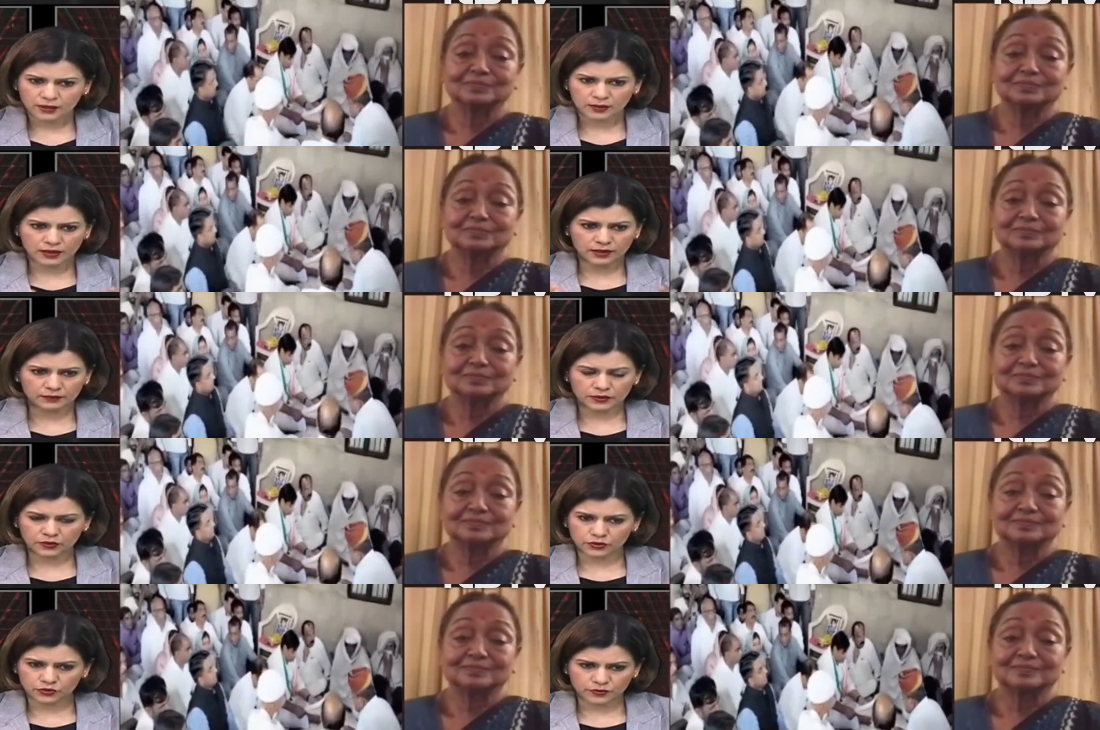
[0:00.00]
Speaker 1: uh, you
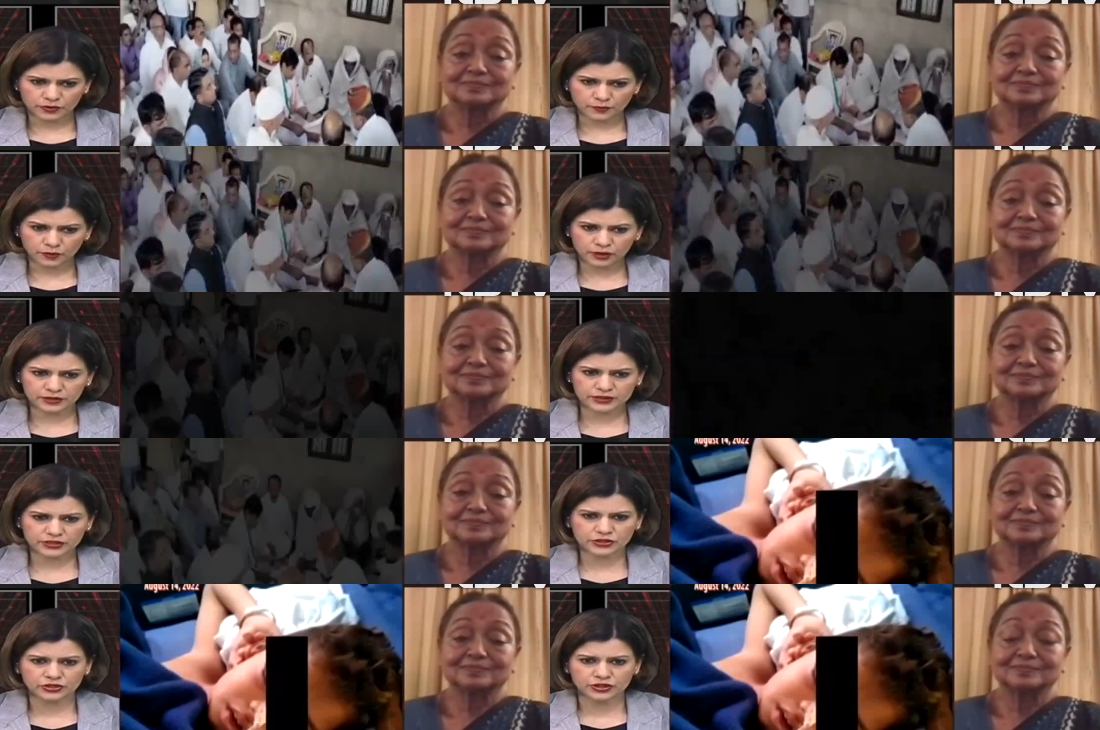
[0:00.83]
know you've been a
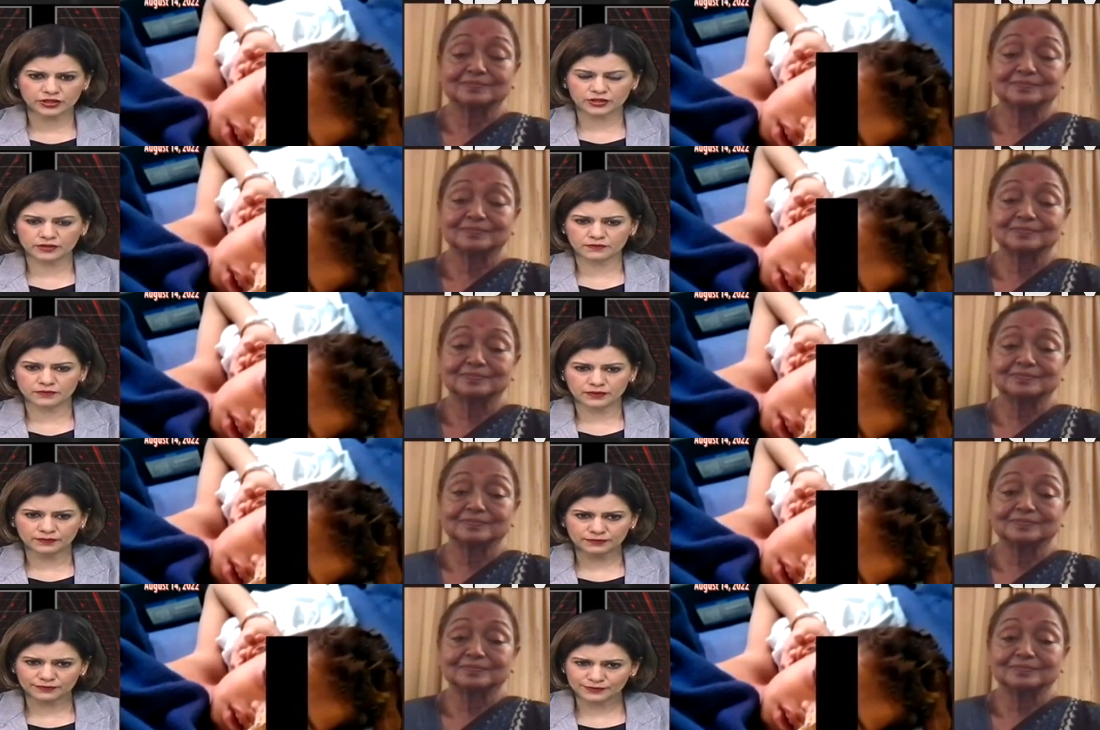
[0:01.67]
politician uh,
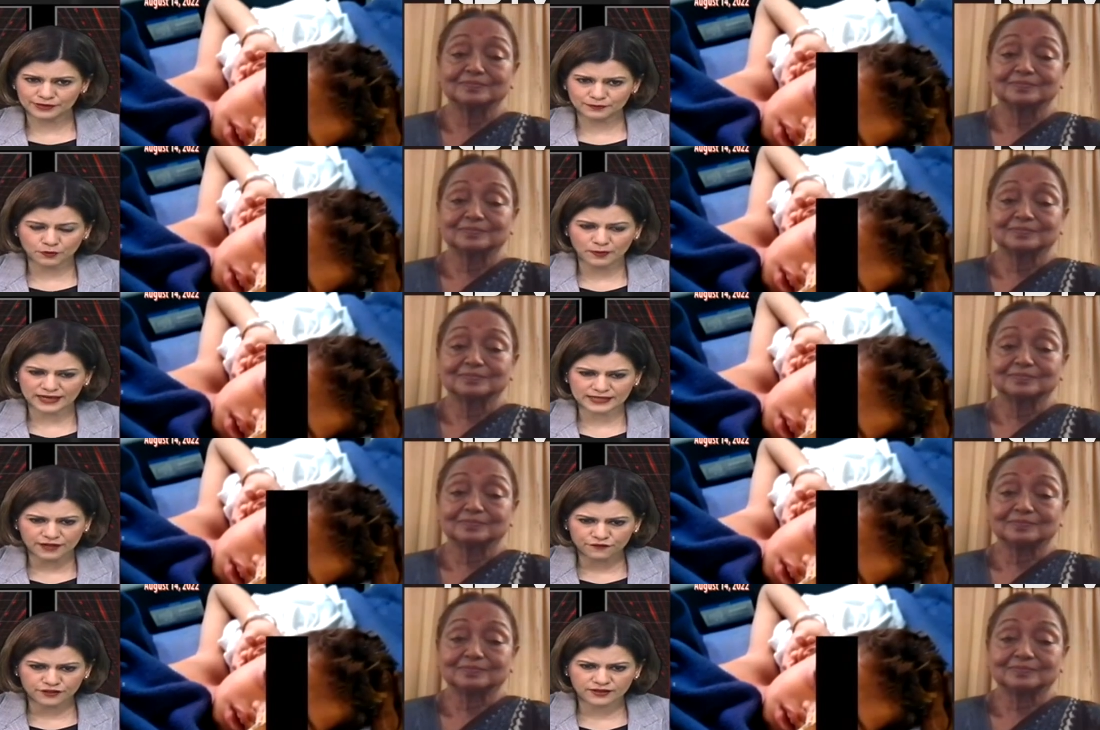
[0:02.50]
diplomat
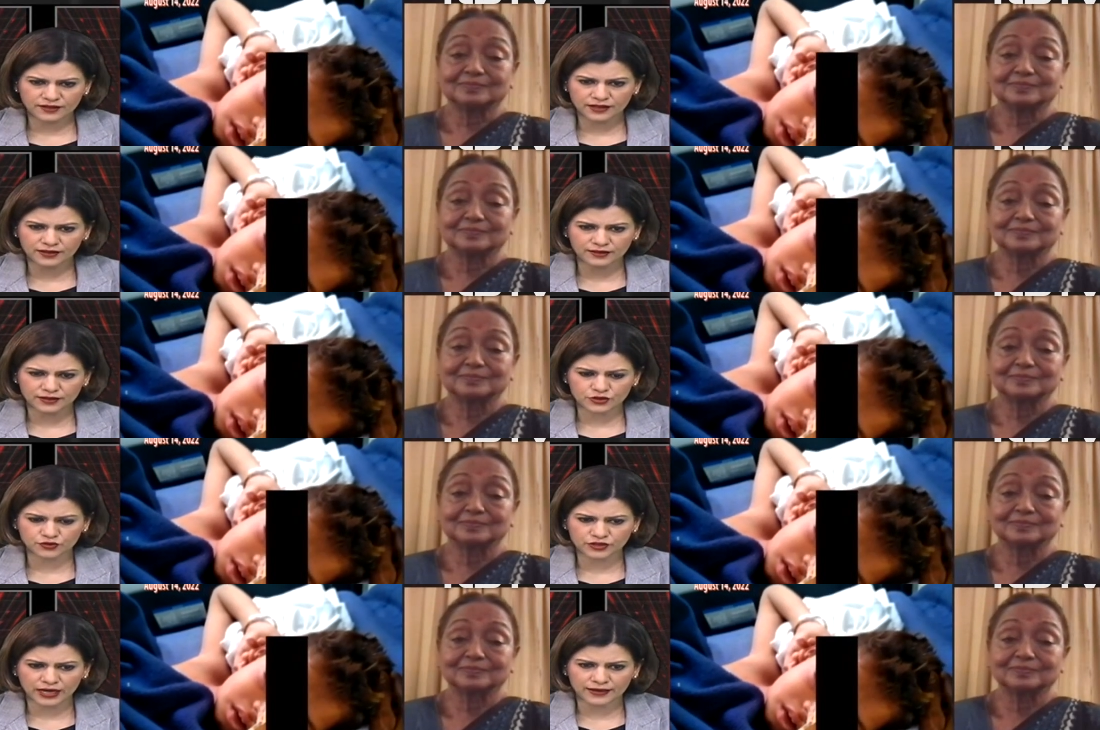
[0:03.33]
everything that
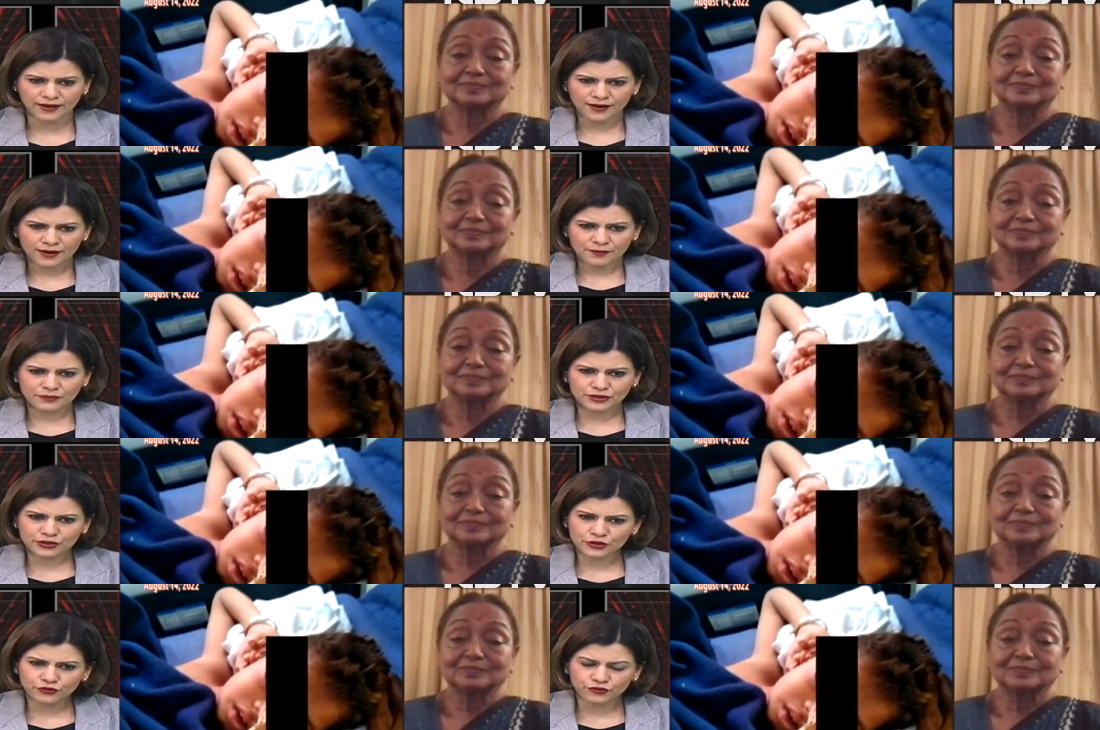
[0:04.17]
you've done but
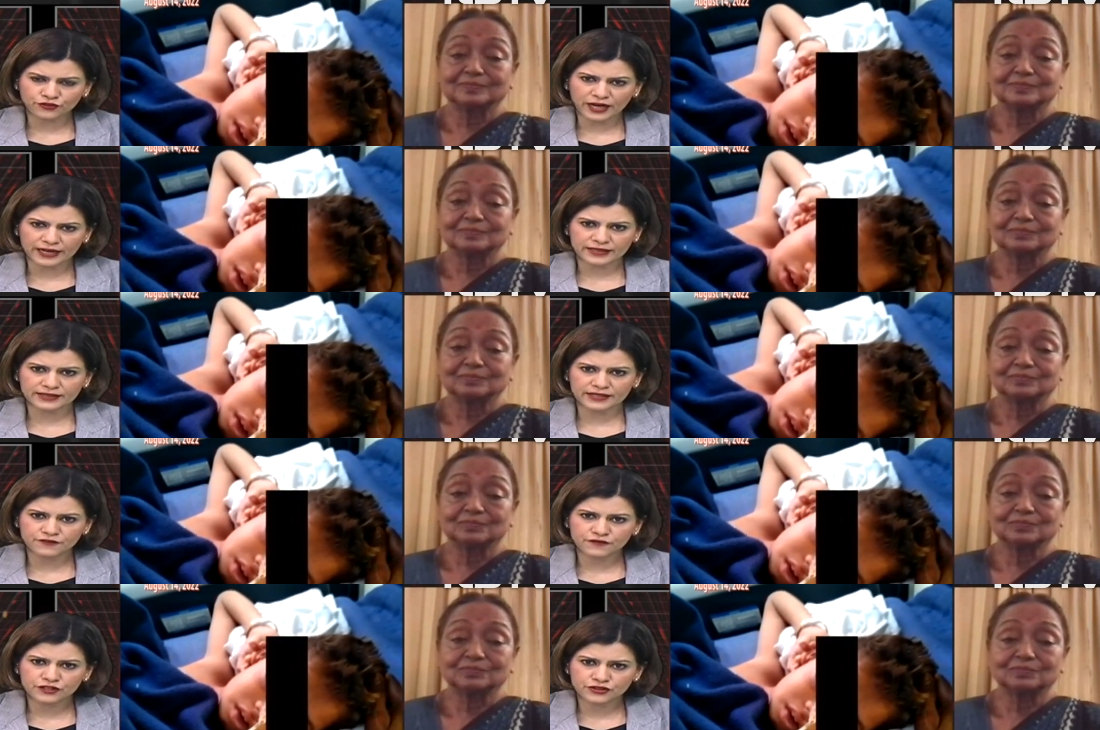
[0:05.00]
do you find
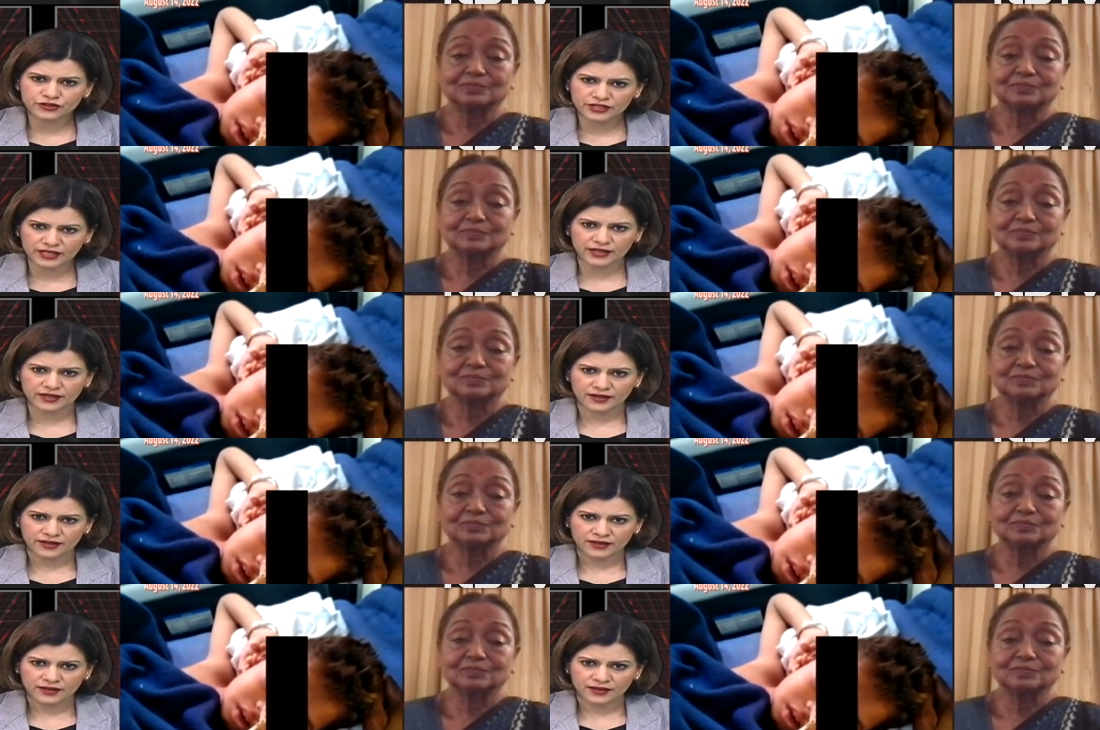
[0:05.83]
even today